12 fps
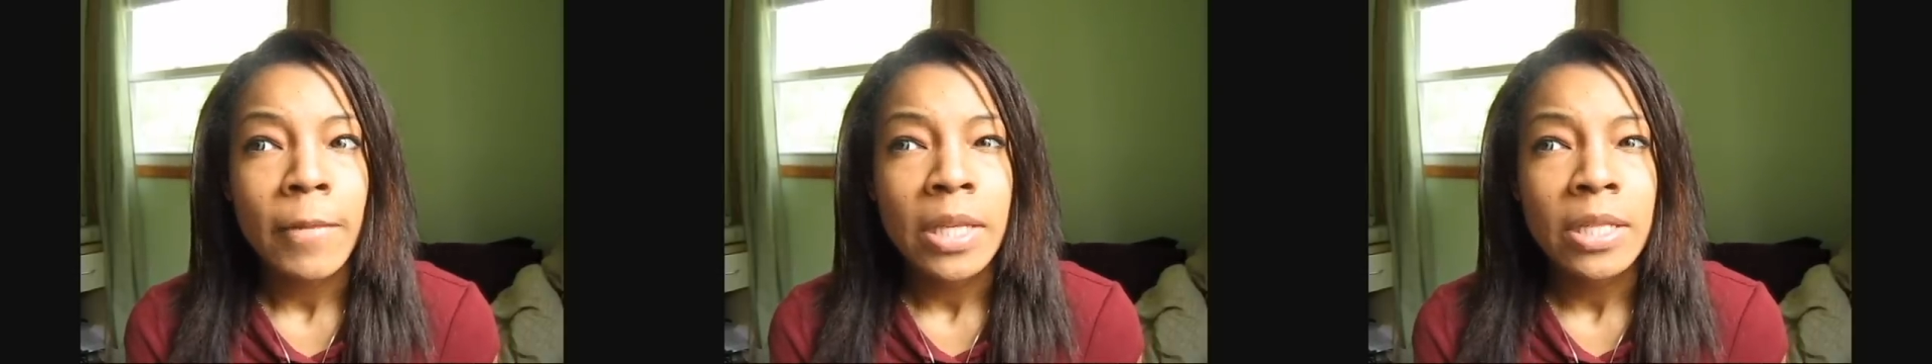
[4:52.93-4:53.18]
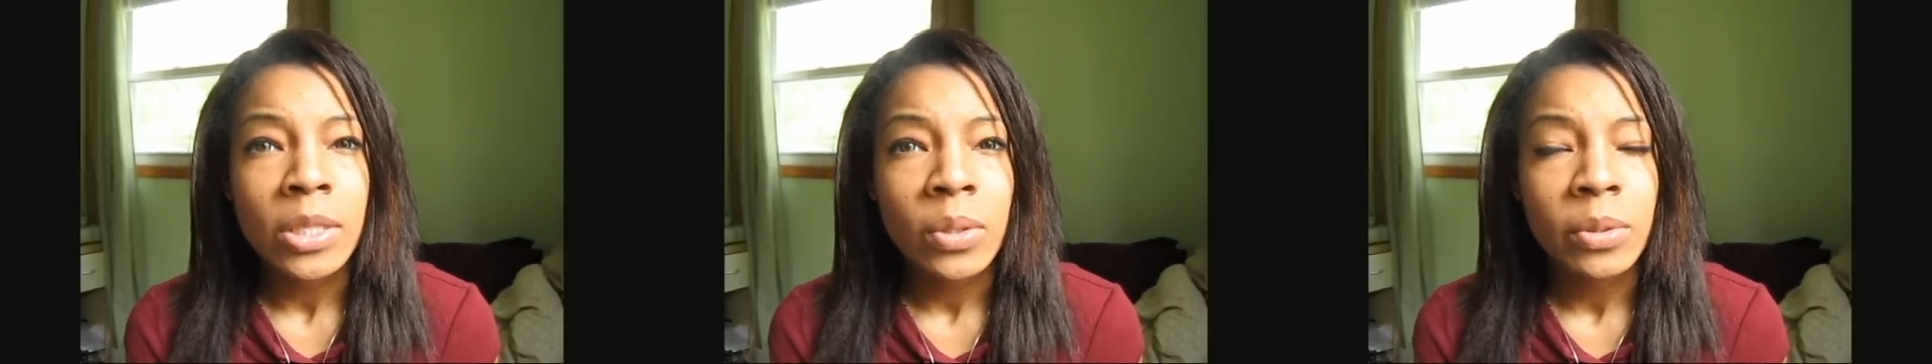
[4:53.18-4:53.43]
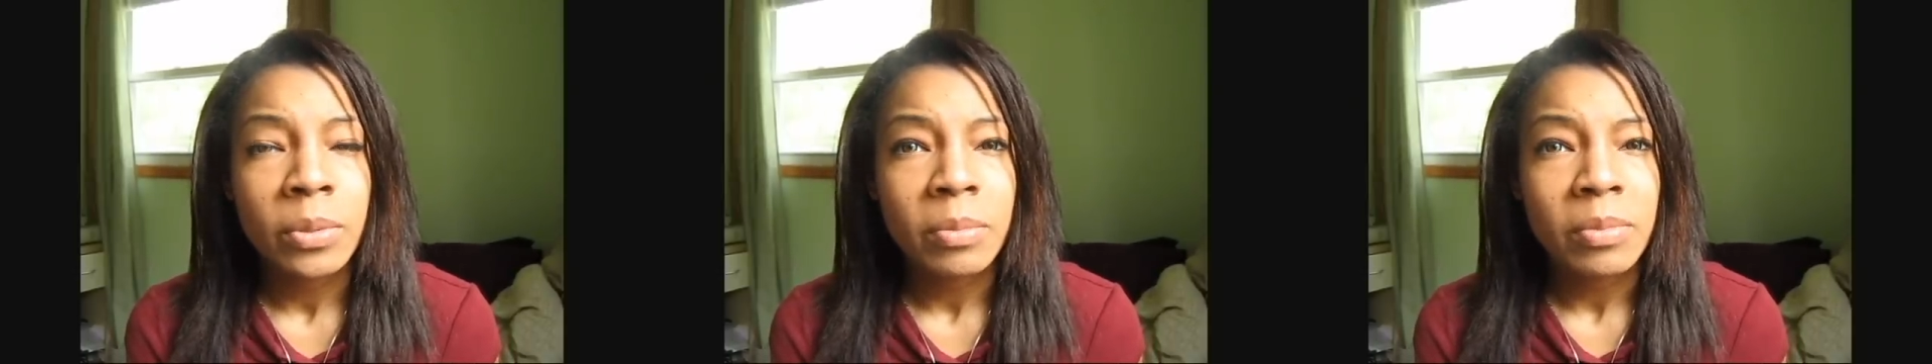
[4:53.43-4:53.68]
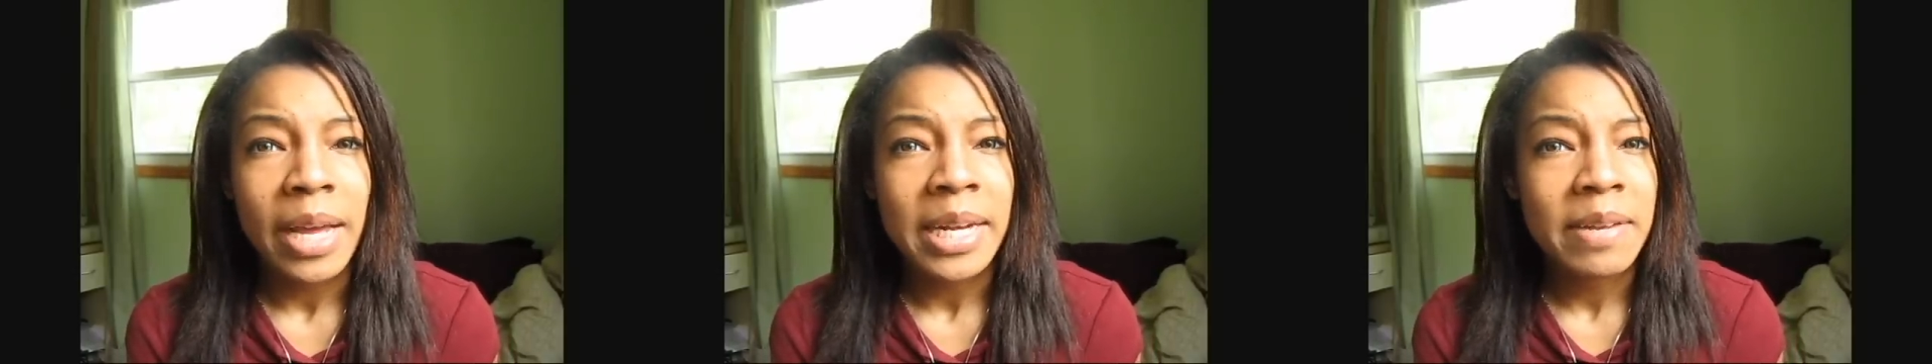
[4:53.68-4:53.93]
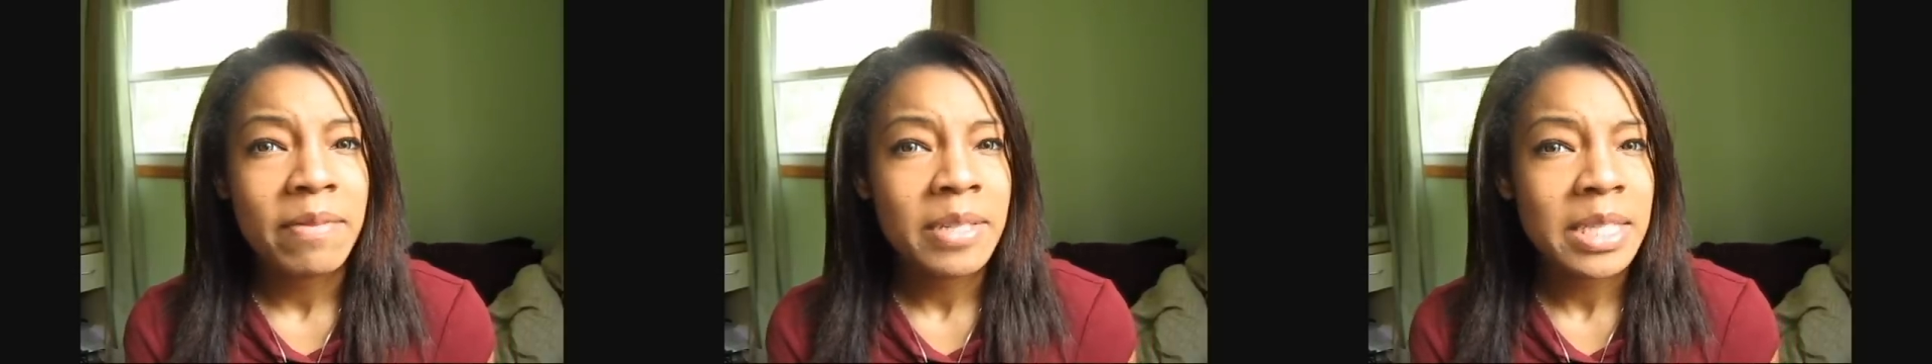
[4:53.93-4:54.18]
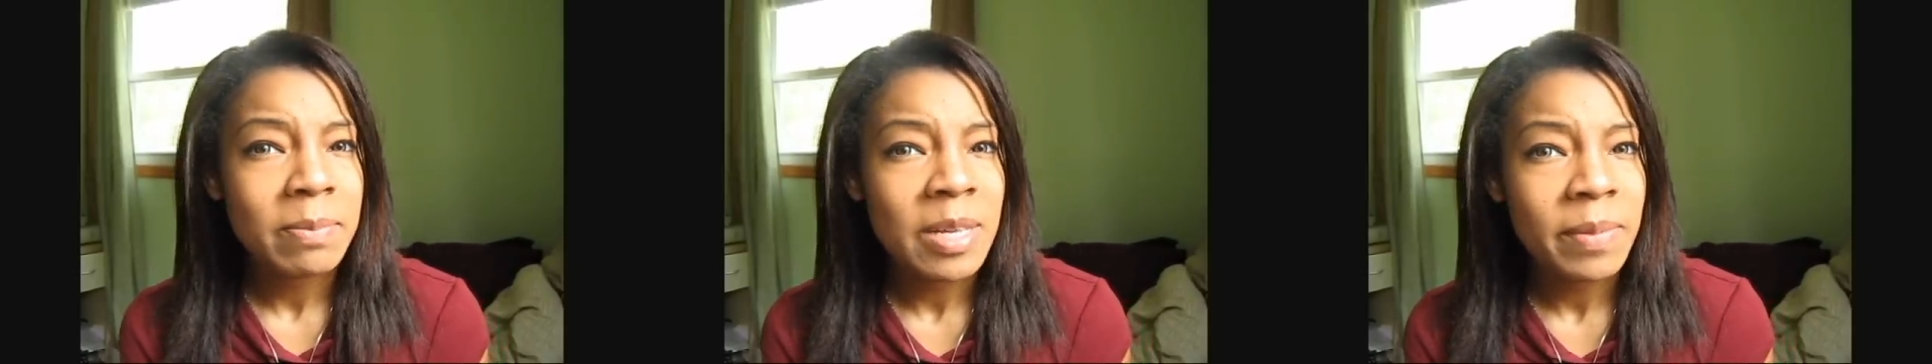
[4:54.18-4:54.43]
So I'd give
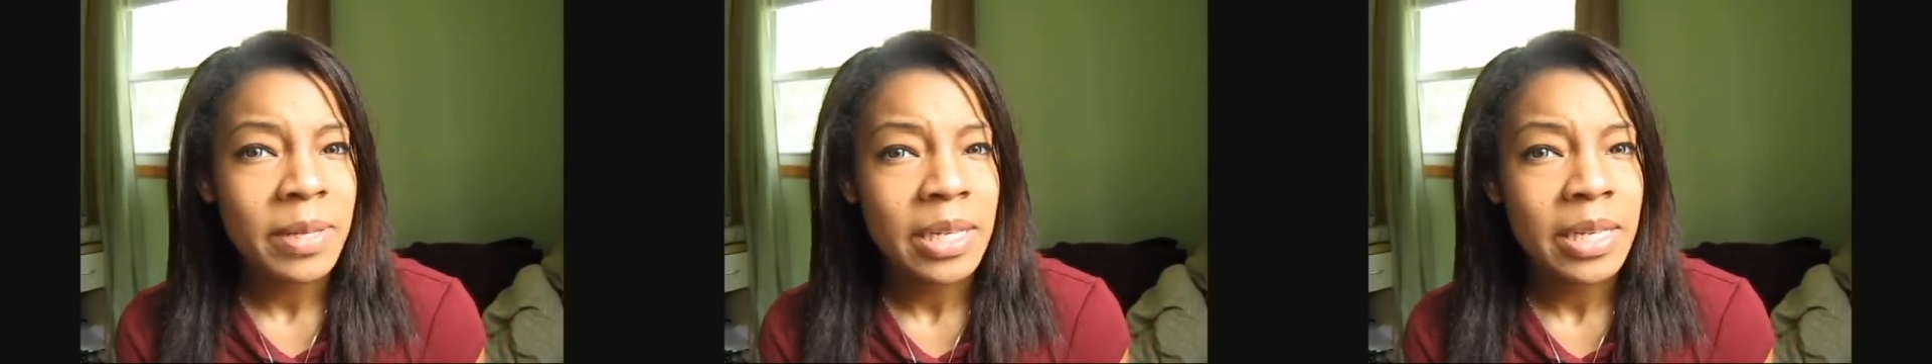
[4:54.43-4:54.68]
this maybe